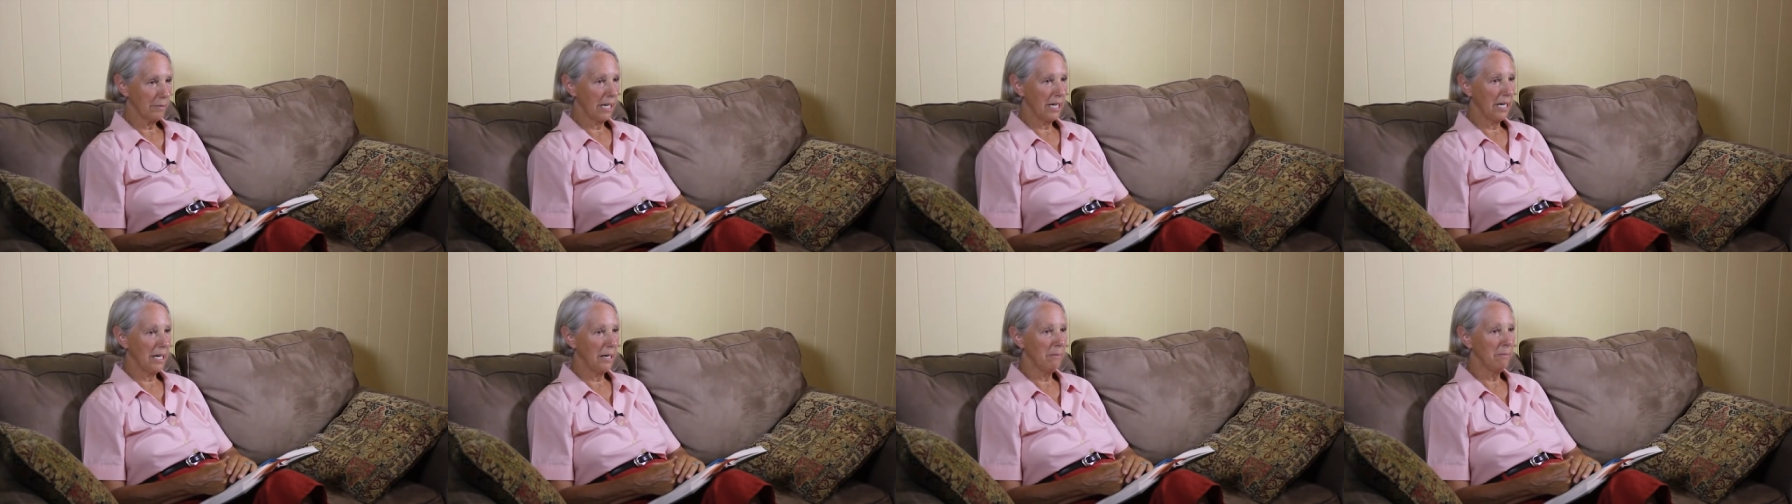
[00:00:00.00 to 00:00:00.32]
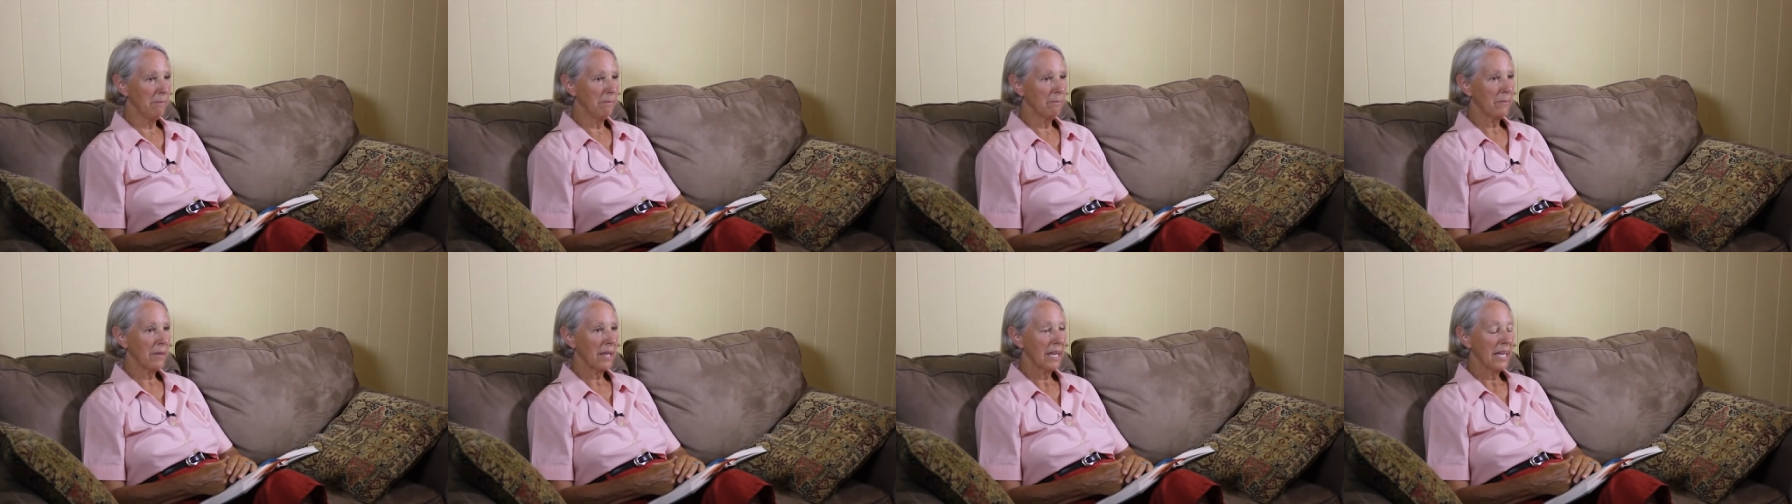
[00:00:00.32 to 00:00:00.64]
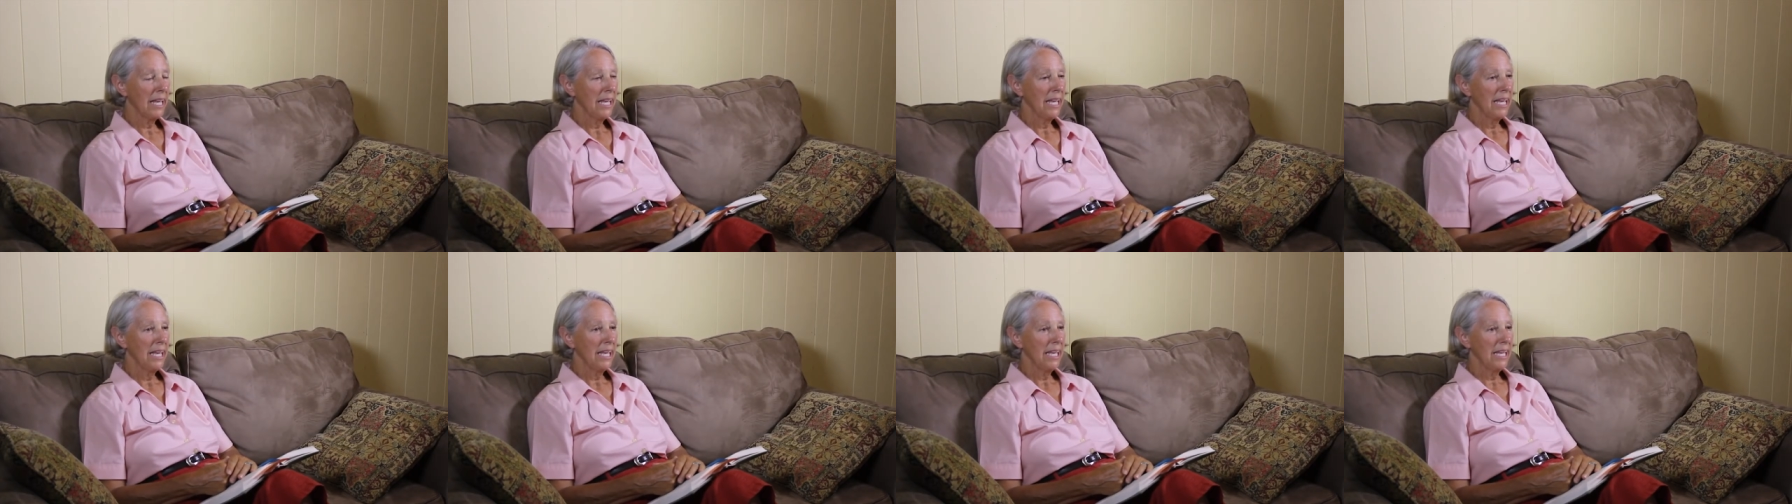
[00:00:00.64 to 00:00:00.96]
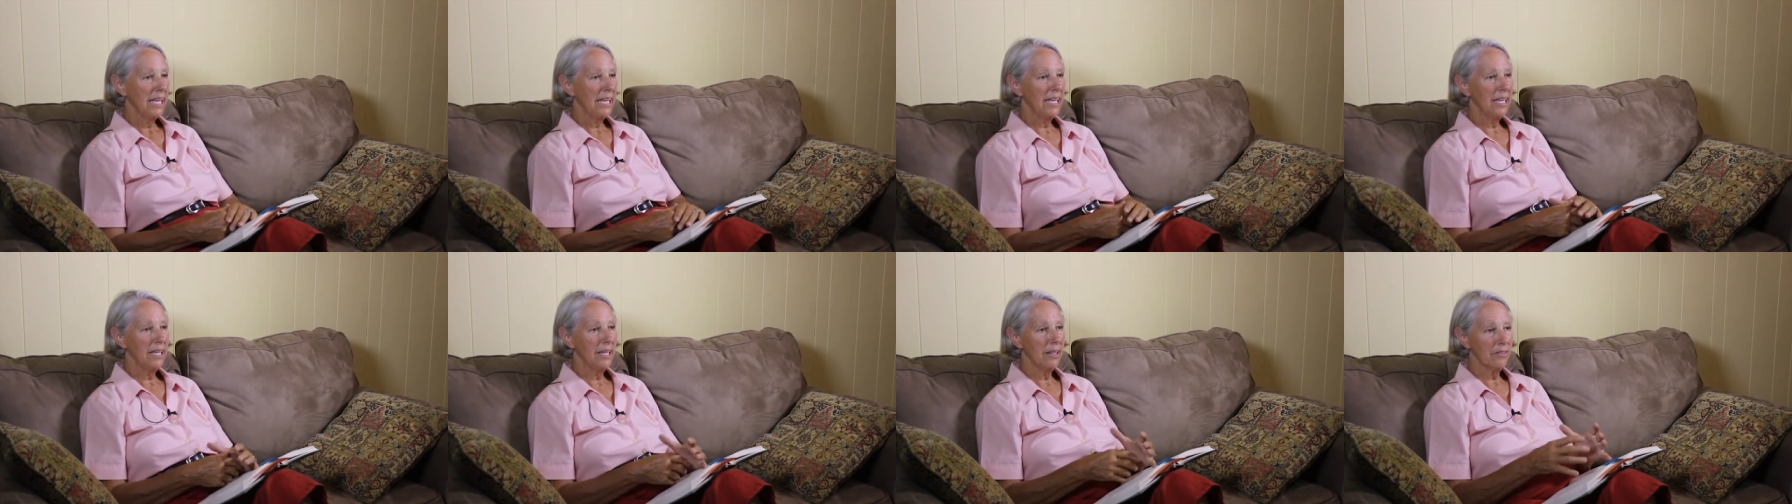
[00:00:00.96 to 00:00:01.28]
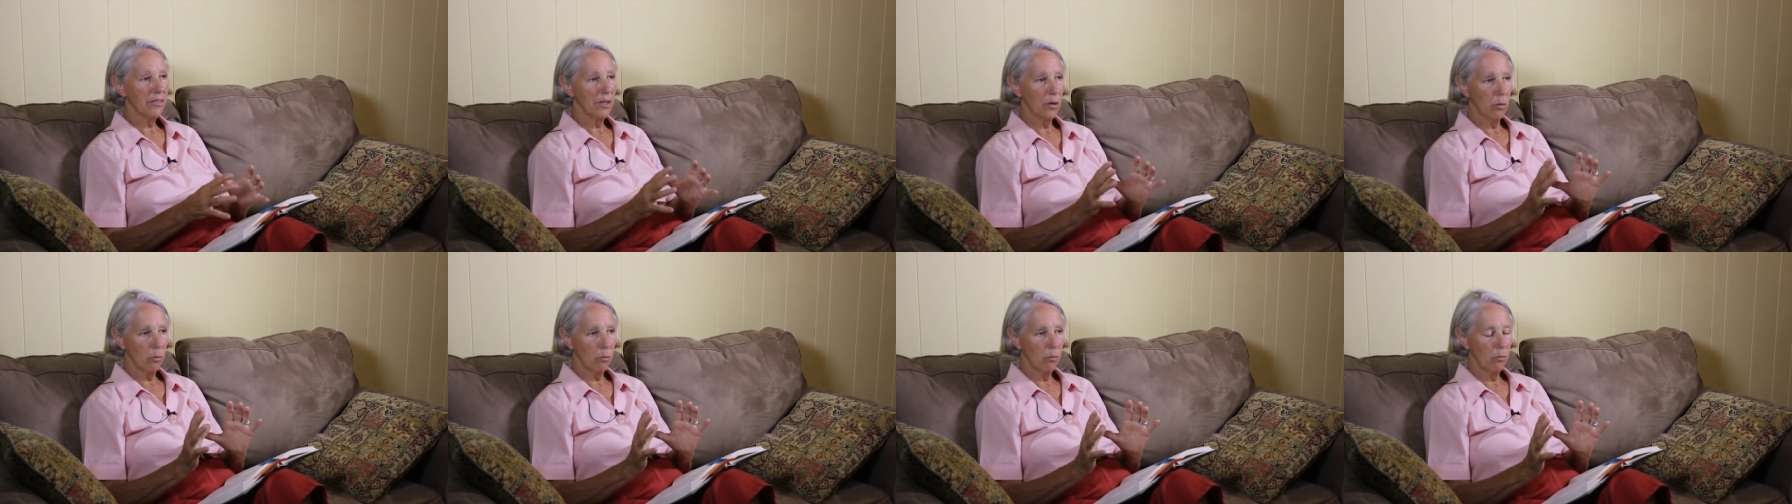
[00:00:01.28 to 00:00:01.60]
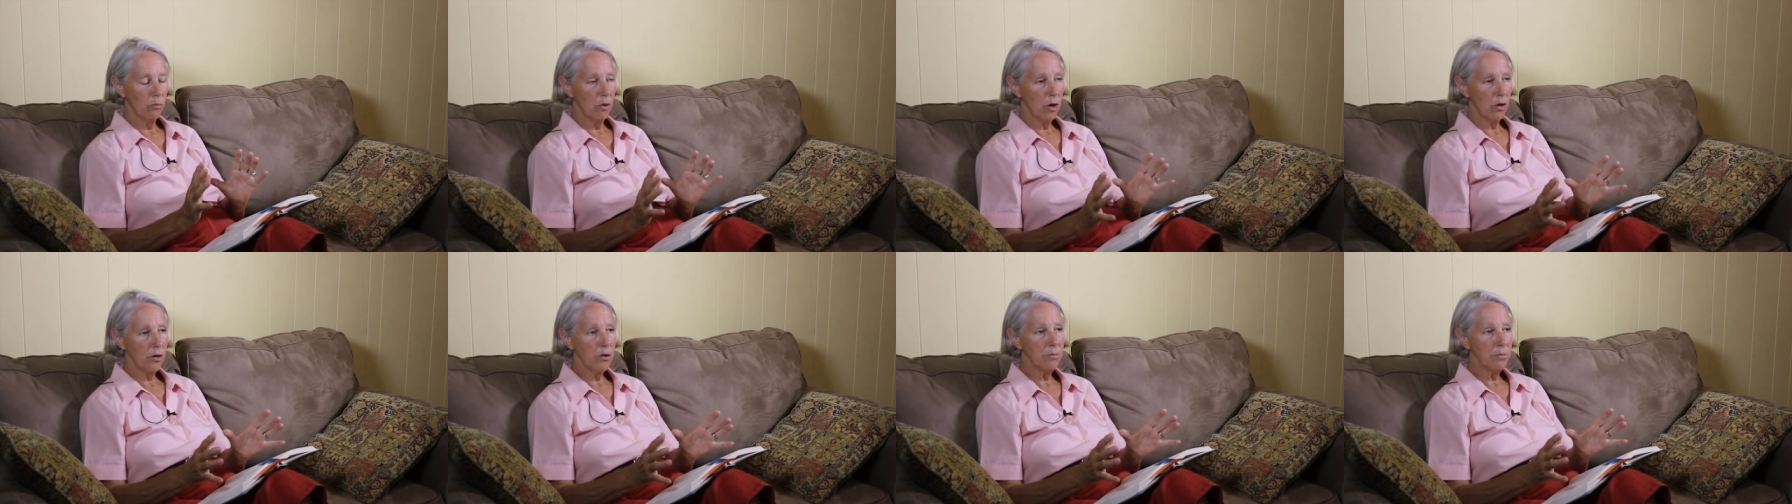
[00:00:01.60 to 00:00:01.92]
Um, the
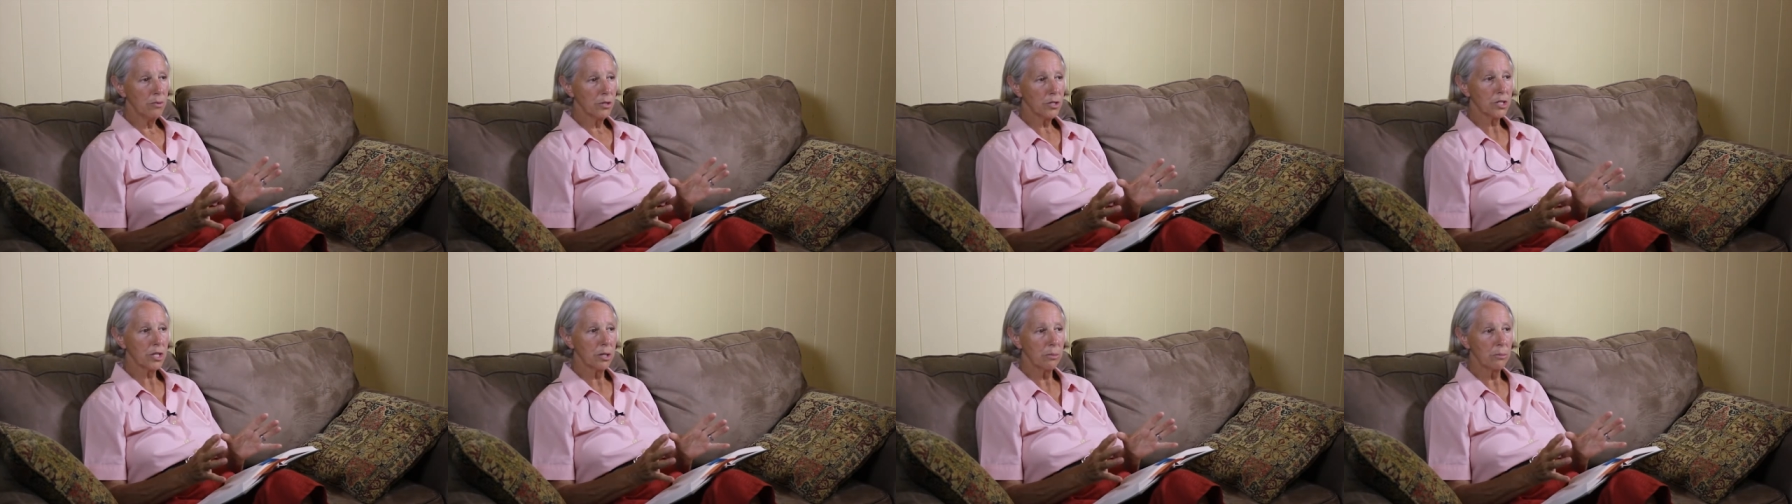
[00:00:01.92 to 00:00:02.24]
Roudenbush